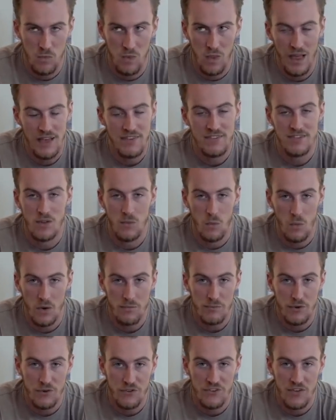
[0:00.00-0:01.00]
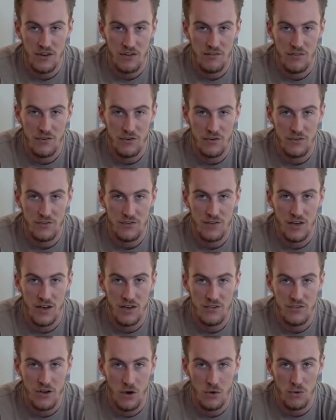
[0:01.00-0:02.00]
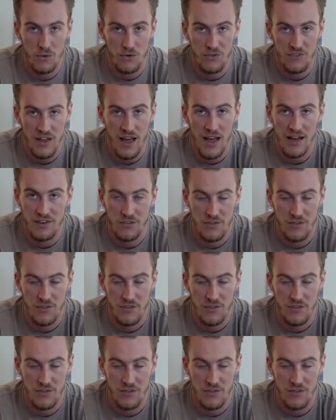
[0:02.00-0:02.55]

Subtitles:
less than 1% of their total stock.